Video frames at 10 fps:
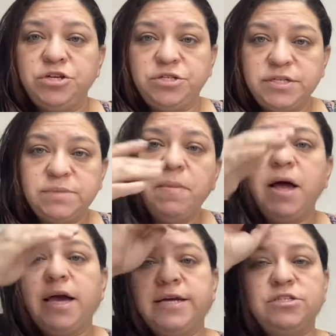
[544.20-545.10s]
his
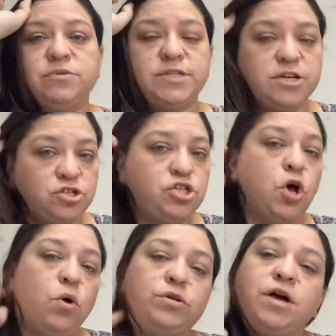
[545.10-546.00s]
mind. So it's actually
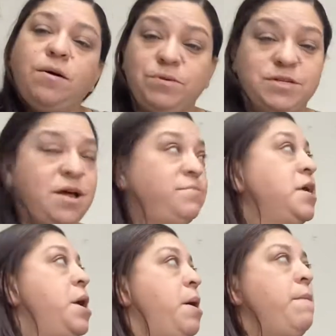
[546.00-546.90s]
sold a couple times,
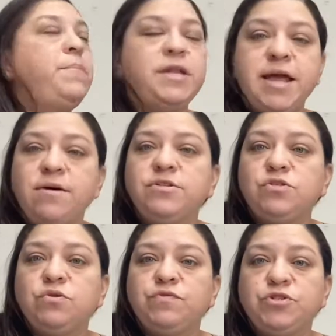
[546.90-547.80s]
but now it's
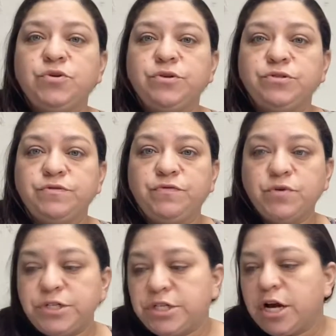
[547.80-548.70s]
sold for
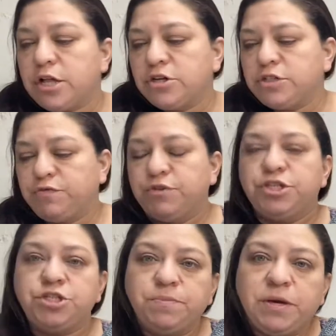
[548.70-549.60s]
$240, free
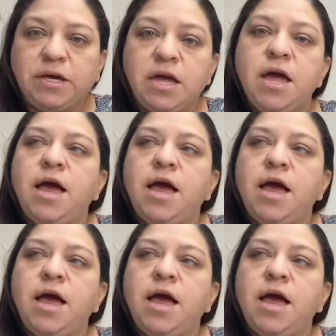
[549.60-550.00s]
shipping.